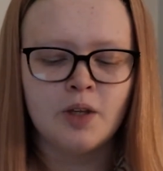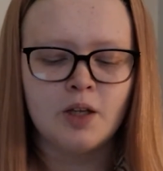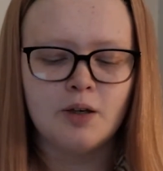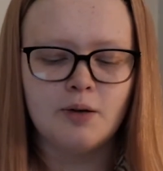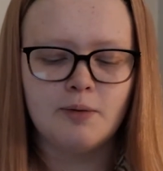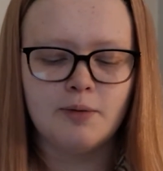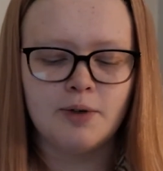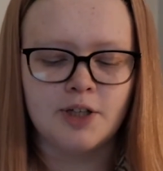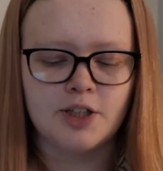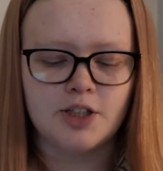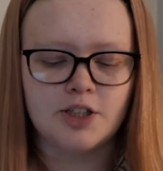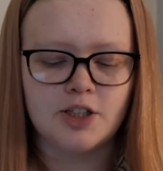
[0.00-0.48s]

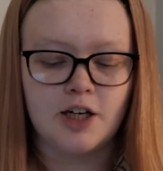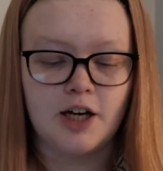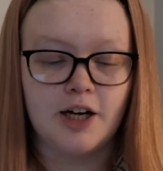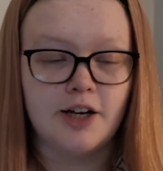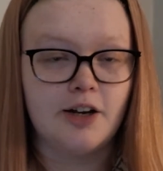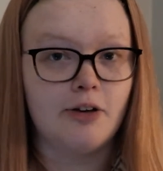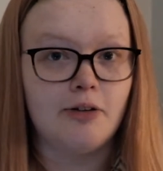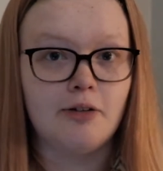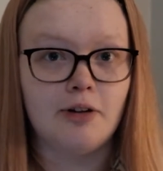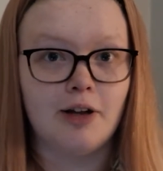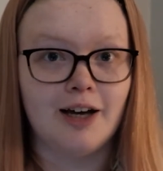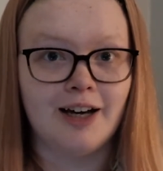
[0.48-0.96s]
which I
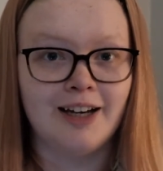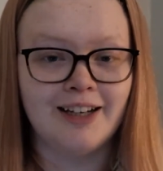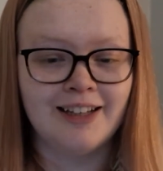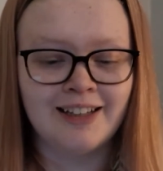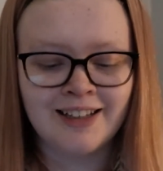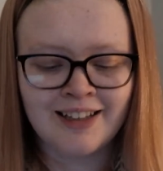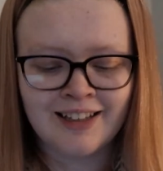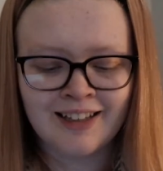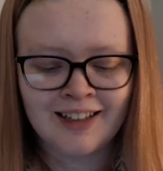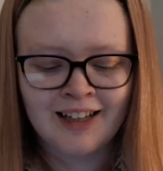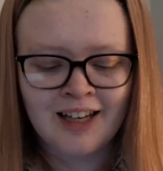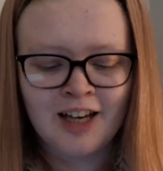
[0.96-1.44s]
don't
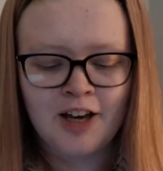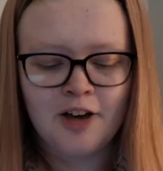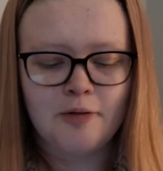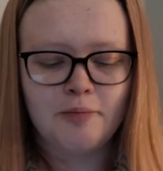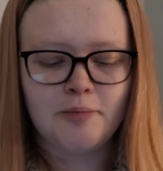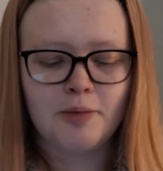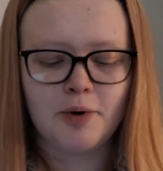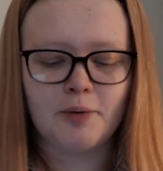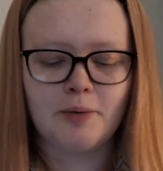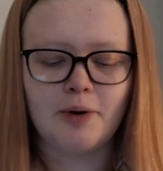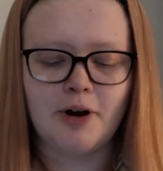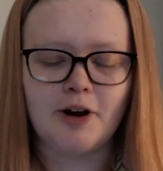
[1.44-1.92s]
like.
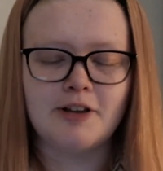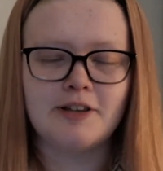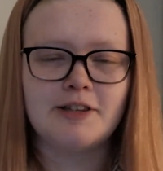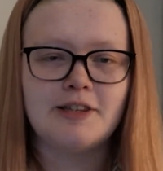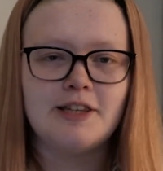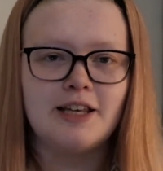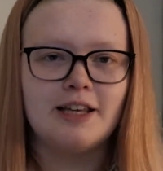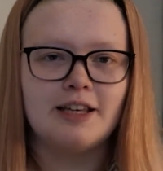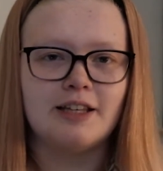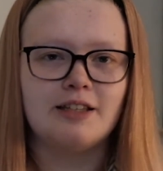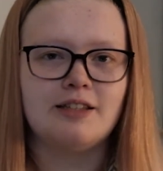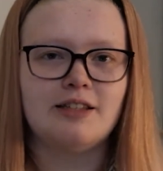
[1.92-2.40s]
But whereas
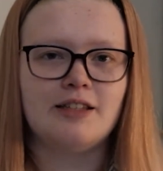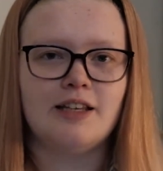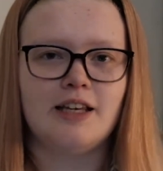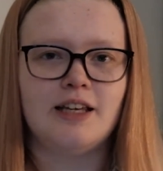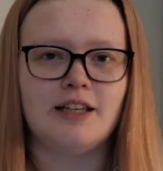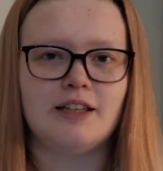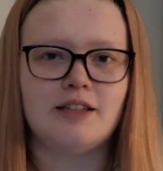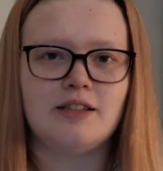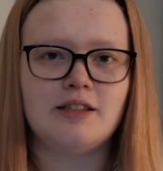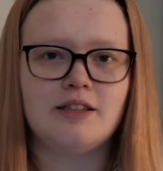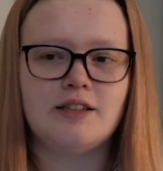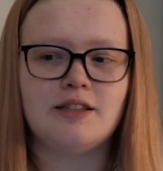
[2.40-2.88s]
this,
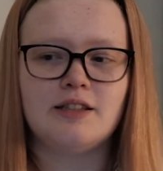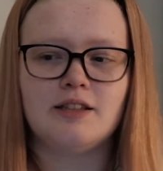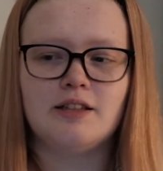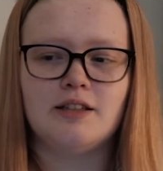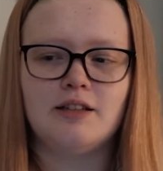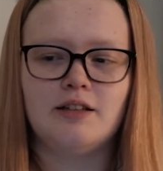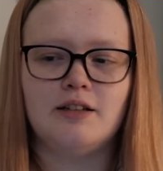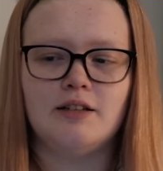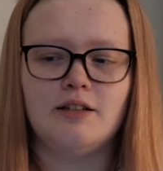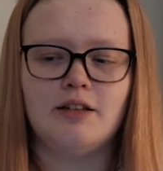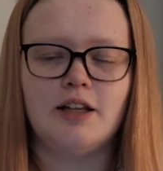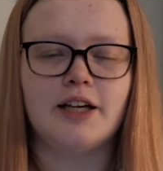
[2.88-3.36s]
it's
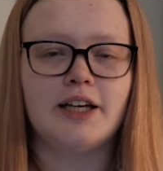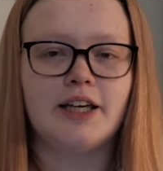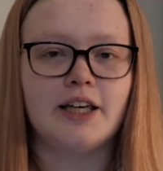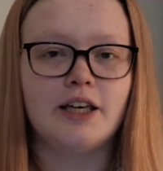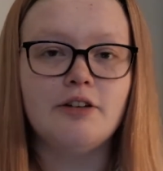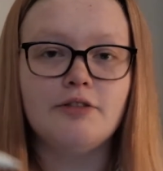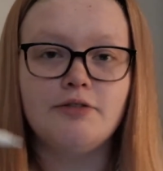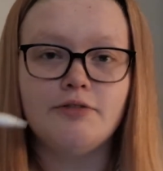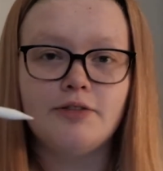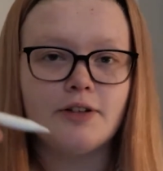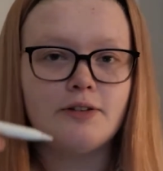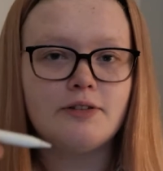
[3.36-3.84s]
like,
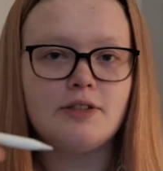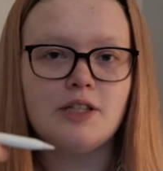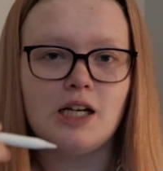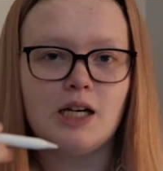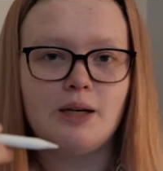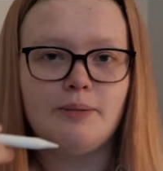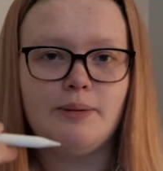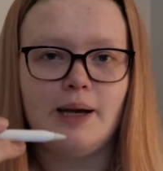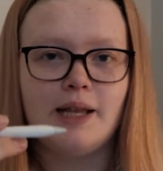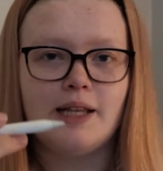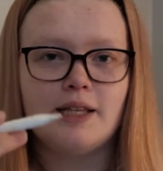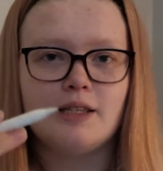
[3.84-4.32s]
it feels like
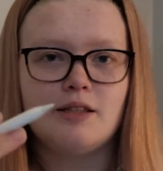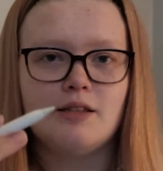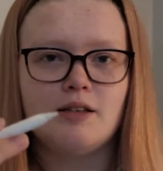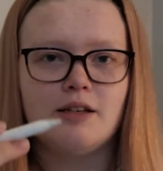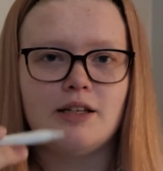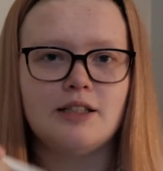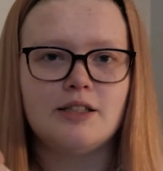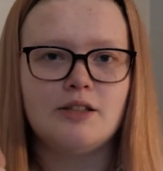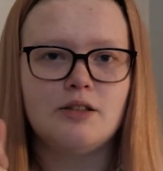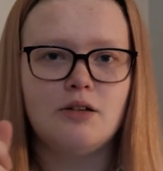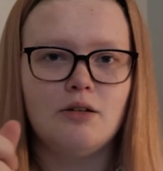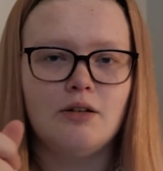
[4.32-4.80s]
a pencil.
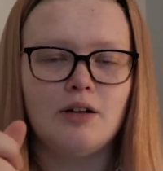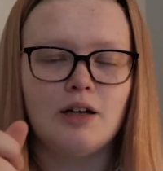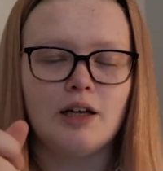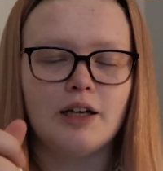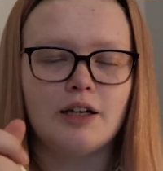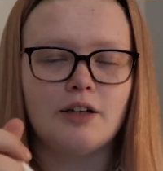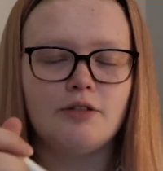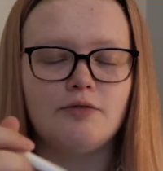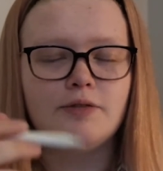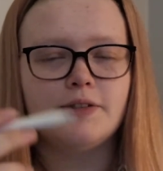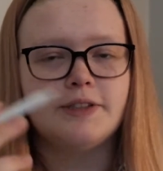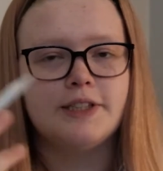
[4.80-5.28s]
It's not
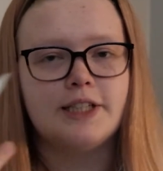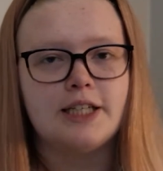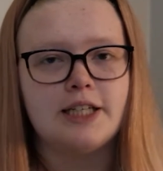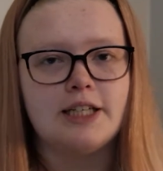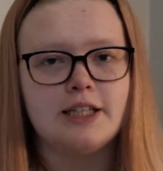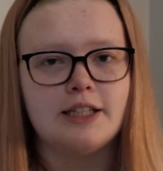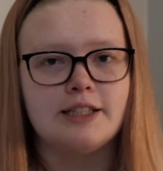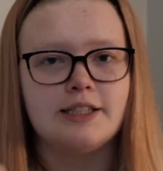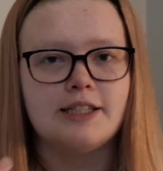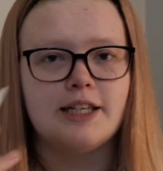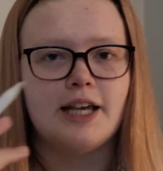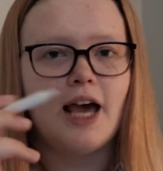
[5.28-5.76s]
like
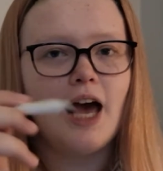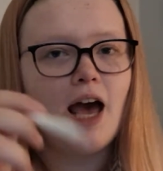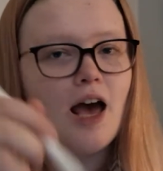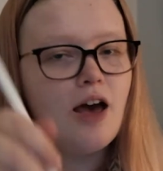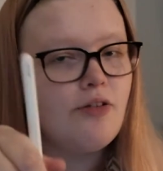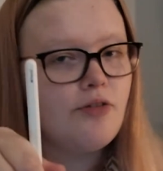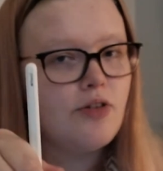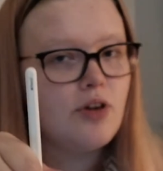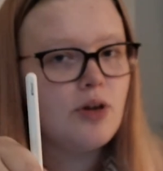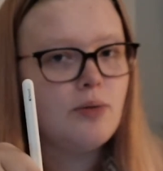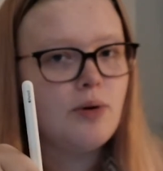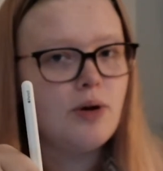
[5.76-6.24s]
ridiculously
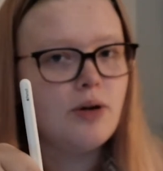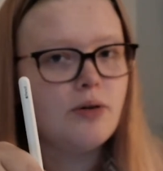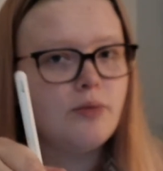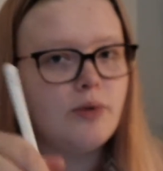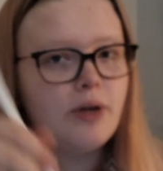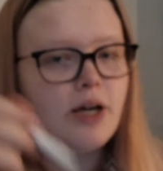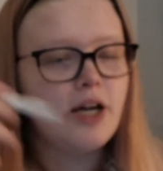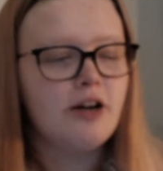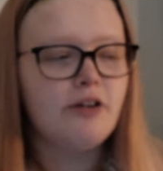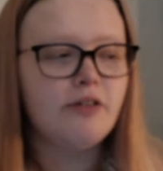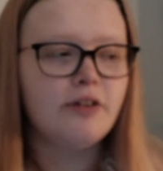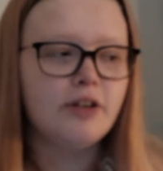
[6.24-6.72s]
heavy one
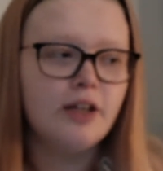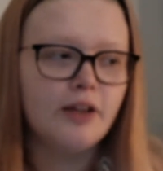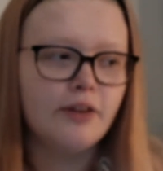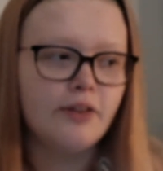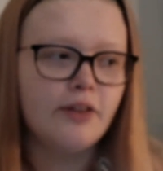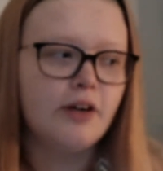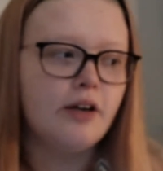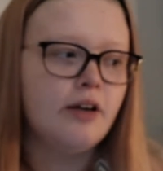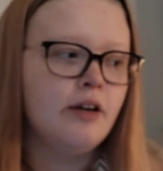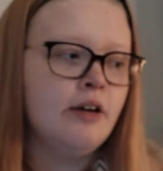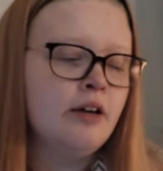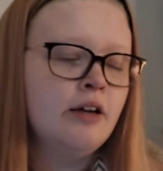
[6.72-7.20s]
way or
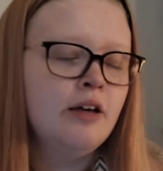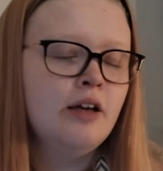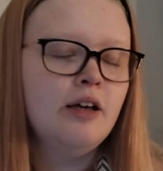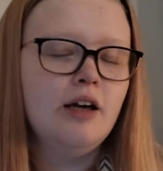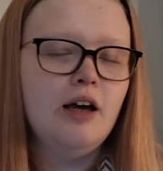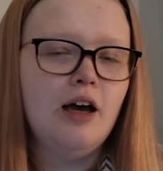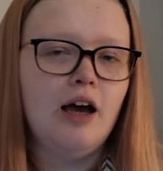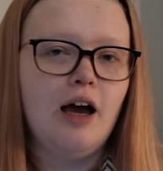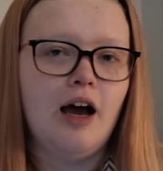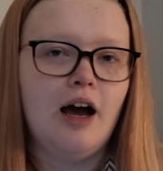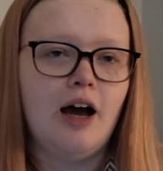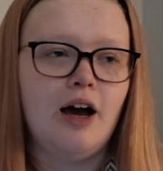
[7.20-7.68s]
another.
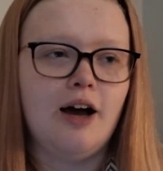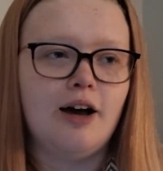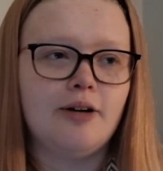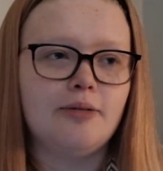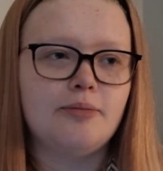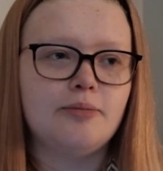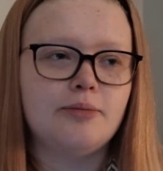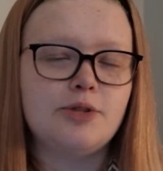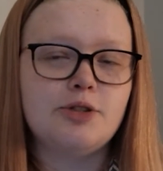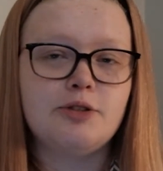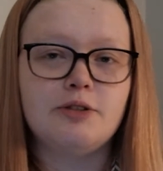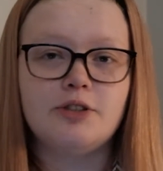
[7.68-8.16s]

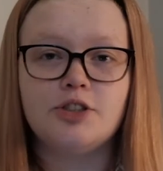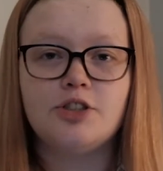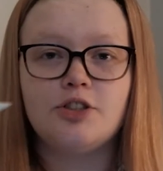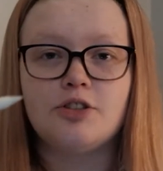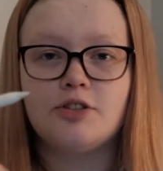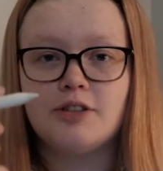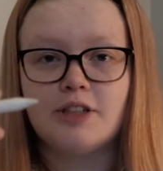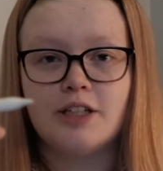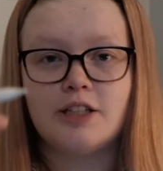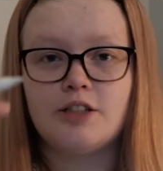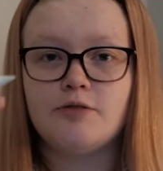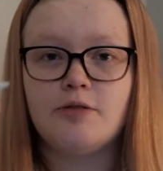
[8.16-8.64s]
So
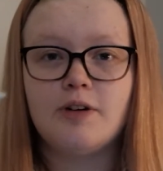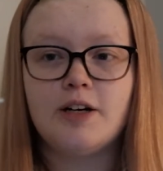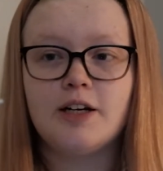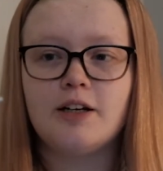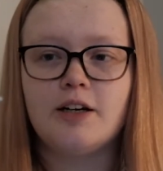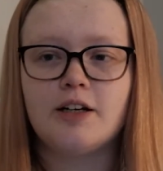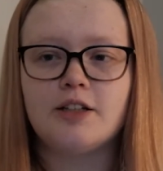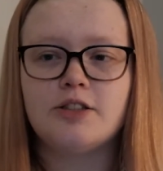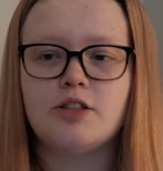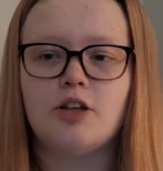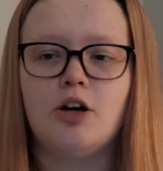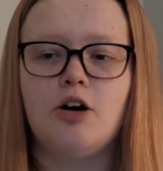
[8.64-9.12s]
it's really
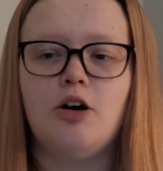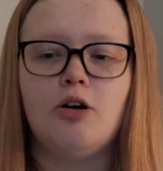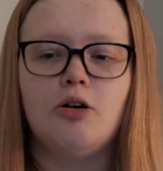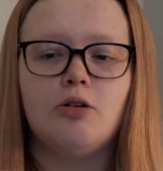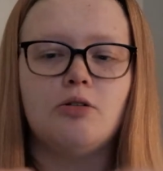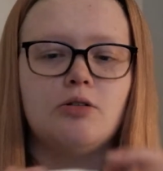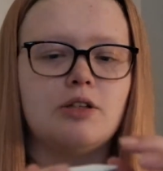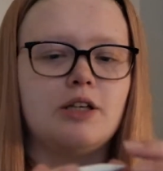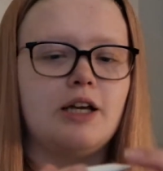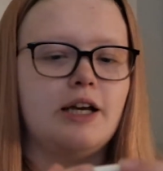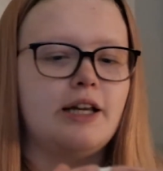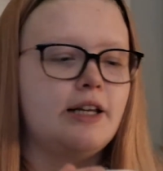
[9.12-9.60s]
nice to
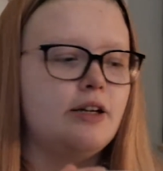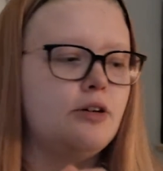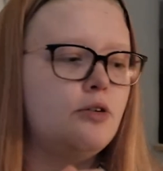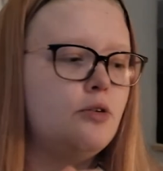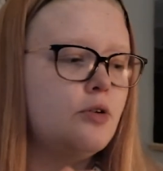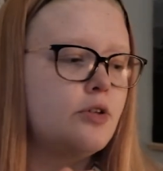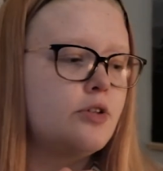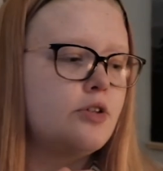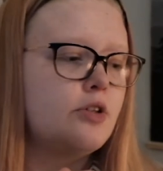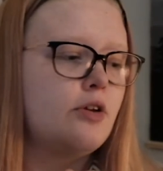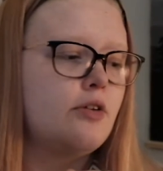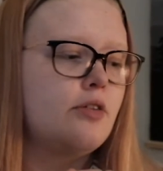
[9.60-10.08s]
hold. And it
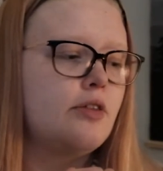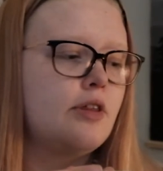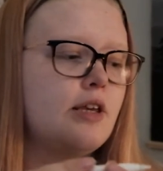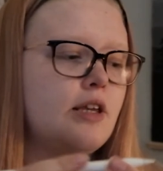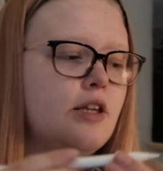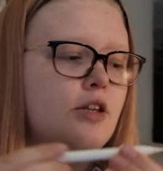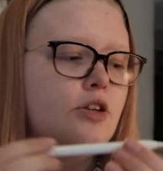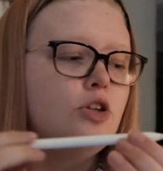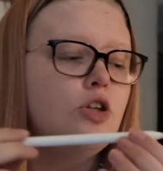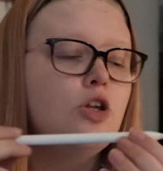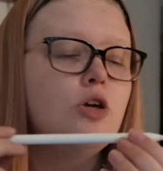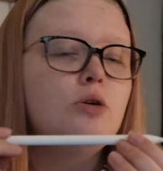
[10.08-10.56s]
also, the
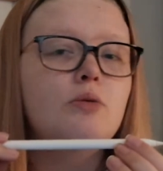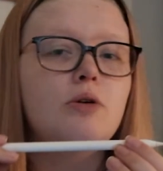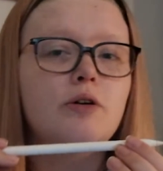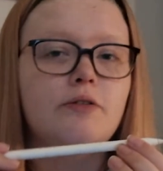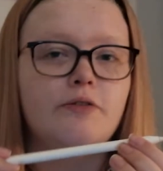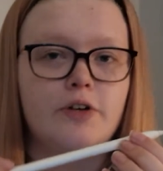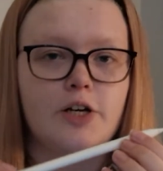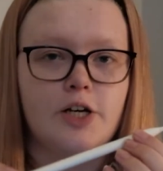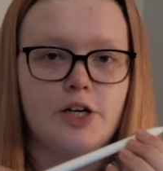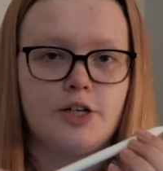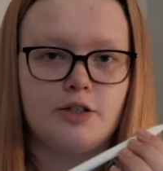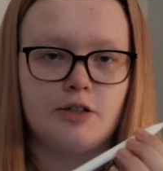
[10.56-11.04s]
newer
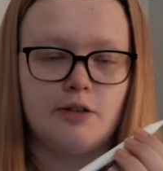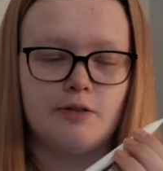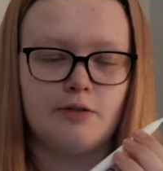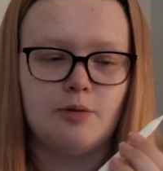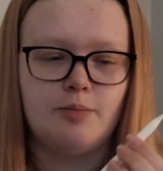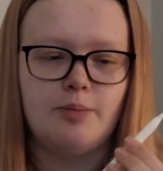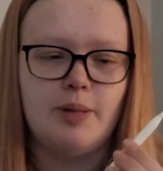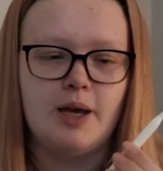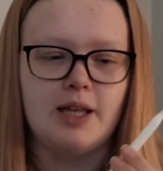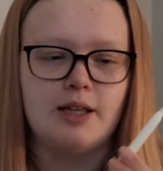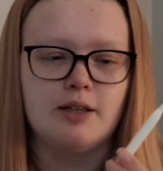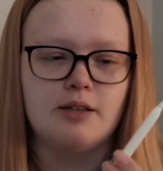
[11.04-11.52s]
version of the
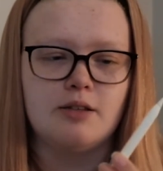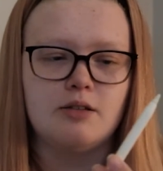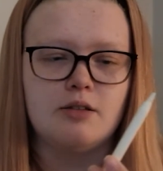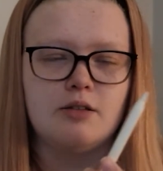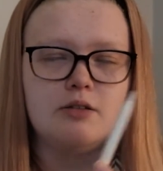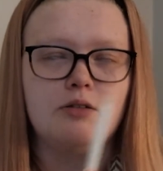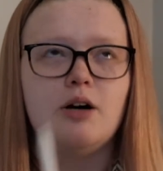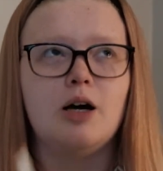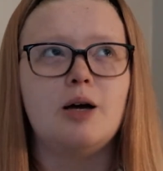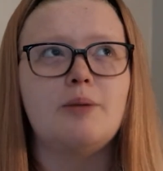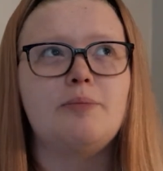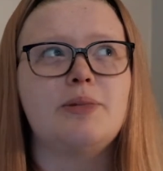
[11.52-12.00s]

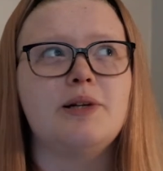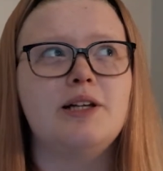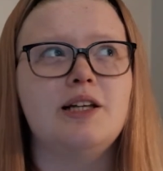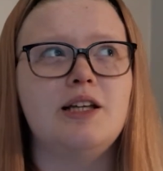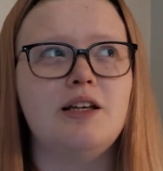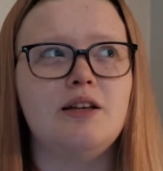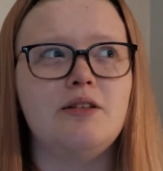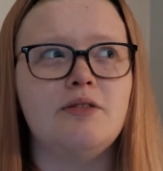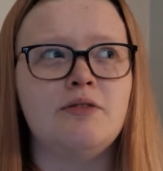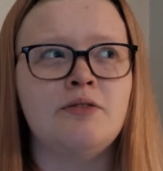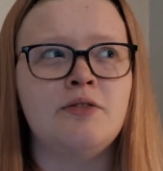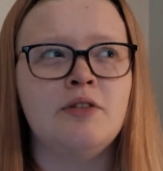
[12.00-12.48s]
pencil, I
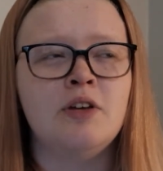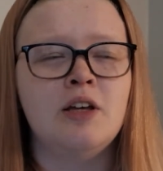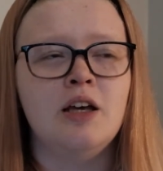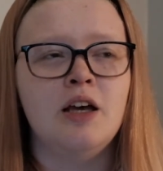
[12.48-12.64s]
believe